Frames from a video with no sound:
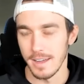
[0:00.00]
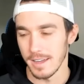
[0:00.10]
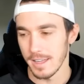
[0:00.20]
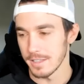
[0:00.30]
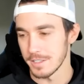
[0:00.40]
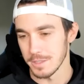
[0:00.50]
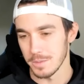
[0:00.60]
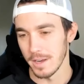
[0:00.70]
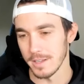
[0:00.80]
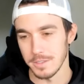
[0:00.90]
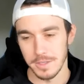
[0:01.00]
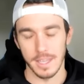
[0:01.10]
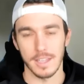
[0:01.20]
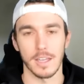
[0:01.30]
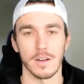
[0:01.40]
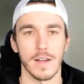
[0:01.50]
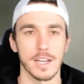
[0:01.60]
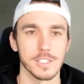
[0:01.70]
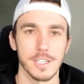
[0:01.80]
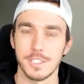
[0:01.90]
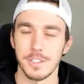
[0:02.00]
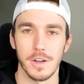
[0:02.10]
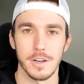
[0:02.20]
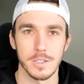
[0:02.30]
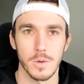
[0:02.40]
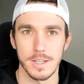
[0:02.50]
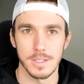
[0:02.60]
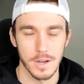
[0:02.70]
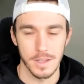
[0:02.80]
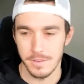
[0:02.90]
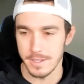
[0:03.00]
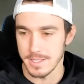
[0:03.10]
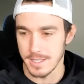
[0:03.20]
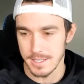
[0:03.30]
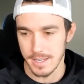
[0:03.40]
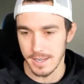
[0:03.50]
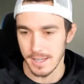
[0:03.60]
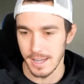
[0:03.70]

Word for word: I just wanted to again congratulate you on your 2023 season.